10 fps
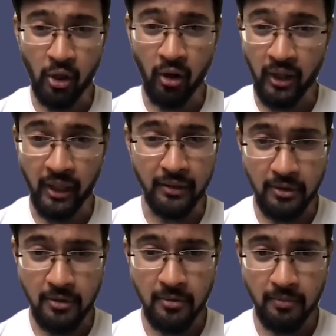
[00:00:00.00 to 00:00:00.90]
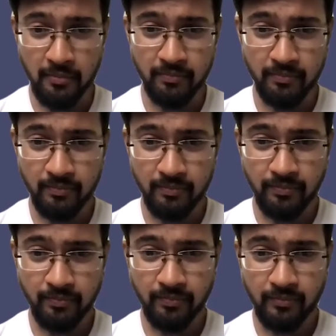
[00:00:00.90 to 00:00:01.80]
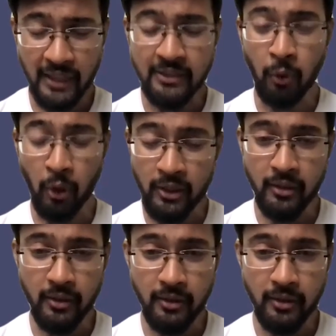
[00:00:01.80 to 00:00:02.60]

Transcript: organization as a volunteer.